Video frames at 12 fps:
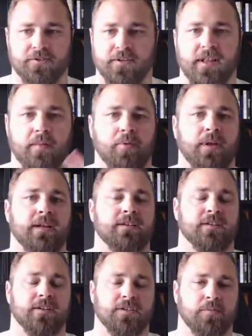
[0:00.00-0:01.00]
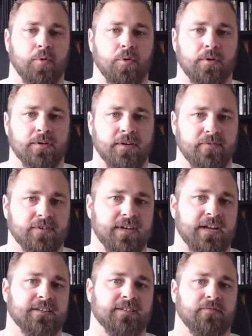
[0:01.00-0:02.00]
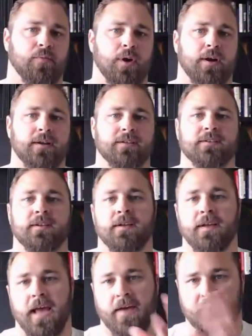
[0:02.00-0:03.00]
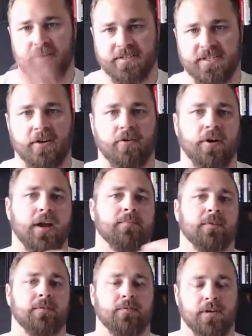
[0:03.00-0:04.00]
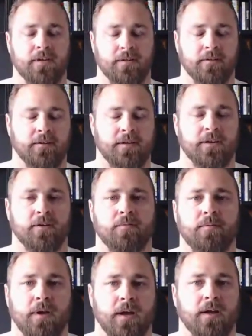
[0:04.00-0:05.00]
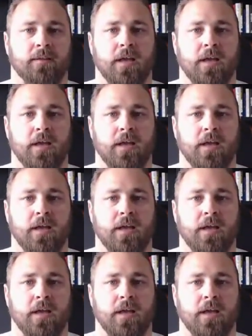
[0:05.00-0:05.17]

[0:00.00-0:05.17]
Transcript: sure that that plan is going to support different stages of awareness having a crm that can you know uh,